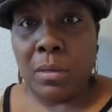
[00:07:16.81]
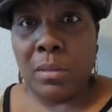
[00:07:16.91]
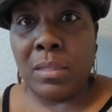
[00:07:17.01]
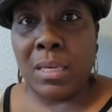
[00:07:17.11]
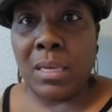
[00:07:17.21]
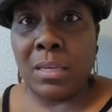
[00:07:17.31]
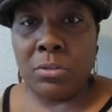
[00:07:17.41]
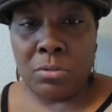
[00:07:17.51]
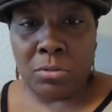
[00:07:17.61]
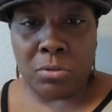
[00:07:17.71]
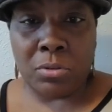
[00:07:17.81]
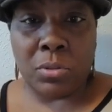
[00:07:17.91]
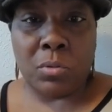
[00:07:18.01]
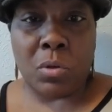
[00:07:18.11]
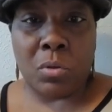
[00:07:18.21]
then, you could
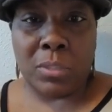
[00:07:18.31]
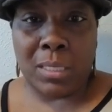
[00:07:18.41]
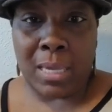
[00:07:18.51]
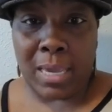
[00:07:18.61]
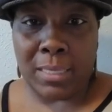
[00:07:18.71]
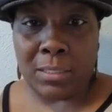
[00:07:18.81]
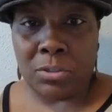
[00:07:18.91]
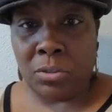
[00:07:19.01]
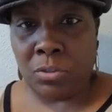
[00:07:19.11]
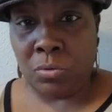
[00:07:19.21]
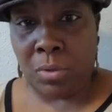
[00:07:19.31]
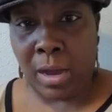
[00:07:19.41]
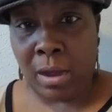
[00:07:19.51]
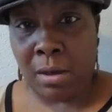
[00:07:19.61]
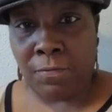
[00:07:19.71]
do the OTAs because you could do
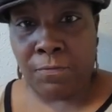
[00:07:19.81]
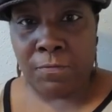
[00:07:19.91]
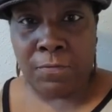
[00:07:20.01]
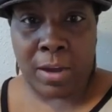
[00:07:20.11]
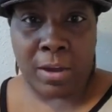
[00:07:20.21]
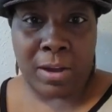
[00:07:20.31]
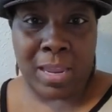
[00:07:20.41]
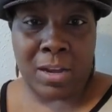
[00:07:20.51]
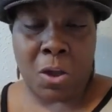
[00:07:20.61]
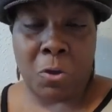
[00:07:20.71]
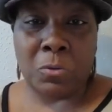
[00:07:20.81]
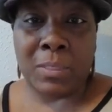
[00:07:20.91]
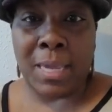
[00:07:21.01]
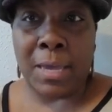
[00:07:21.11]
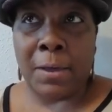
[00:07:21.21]
airfare and
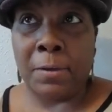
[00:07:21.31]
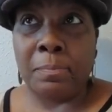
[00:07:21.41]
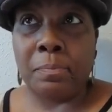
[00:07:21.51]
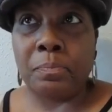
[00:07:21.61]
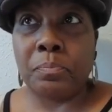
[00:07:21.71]
hotel.